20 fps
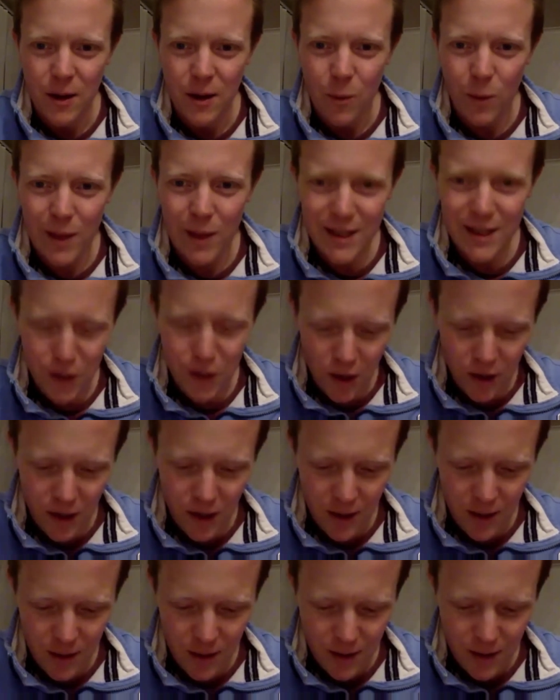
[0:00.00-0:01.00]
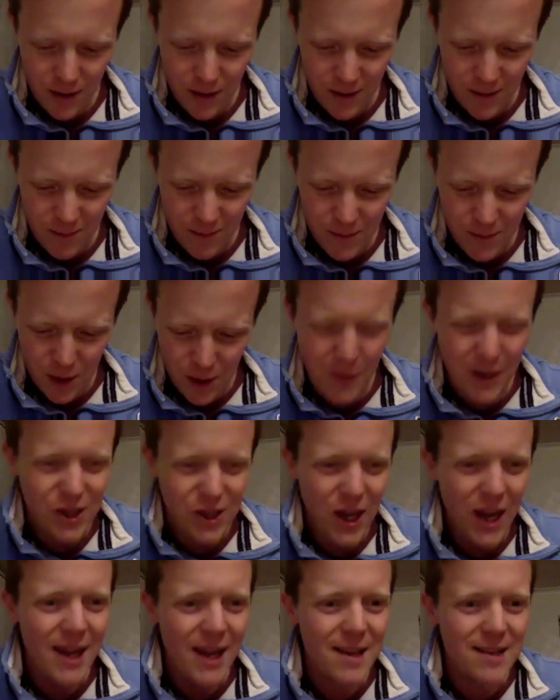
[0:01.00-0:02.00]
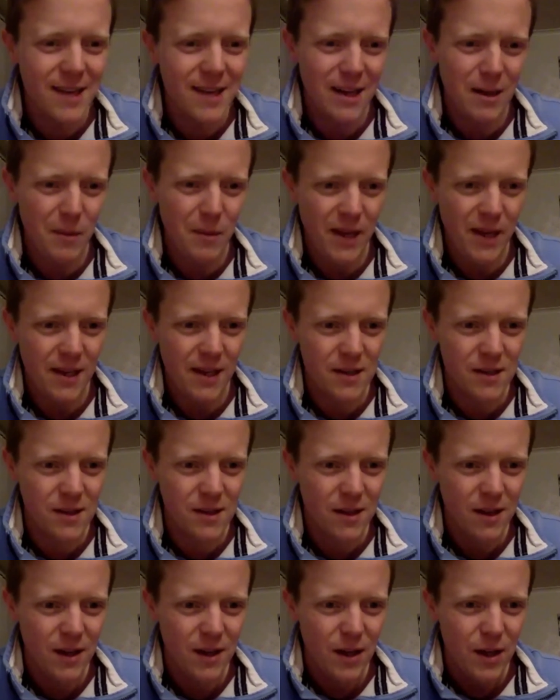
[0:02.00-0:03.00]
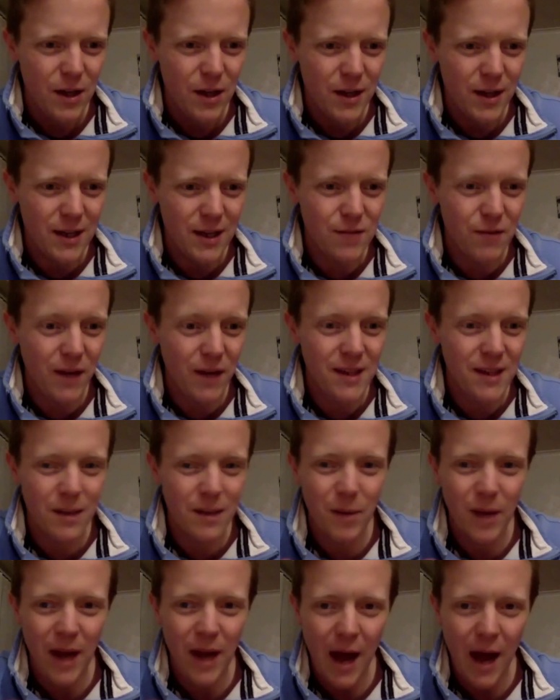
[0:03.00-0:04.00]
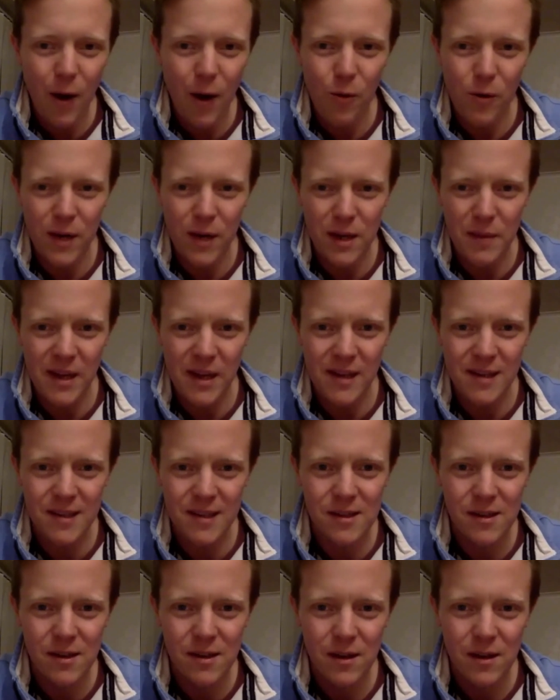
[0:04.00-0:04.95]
Well, it's not so much his enemies that he's fighting, but our enemies.